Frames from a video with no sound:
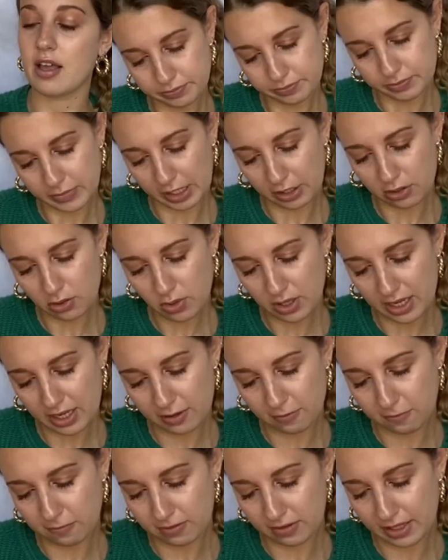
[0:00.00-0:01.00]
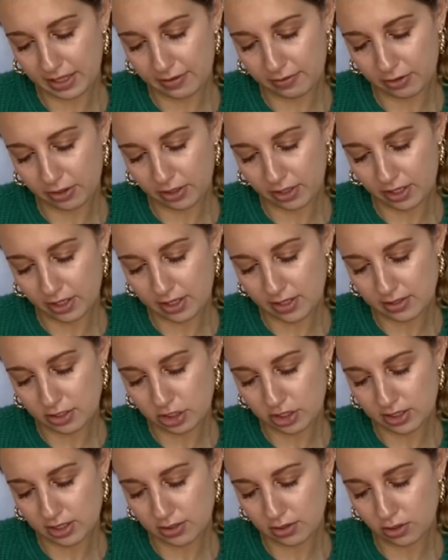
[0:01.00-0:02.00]
I don't know what kind of flavor it is. It just
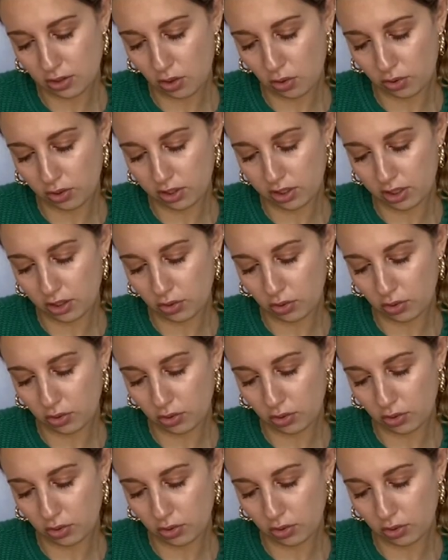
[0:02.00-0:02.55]
says coconut